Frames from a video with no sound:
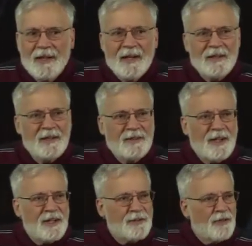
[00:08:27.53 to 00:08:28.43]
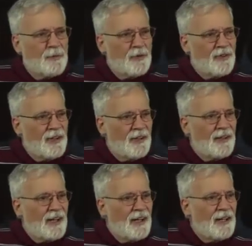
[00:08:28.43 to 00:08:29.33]
and a dash represented
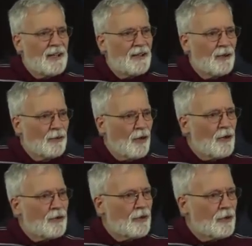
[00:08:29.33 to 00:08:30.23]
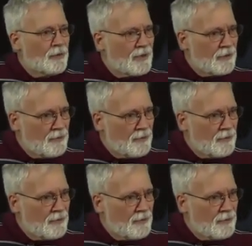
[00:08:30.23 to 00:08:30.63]
a longer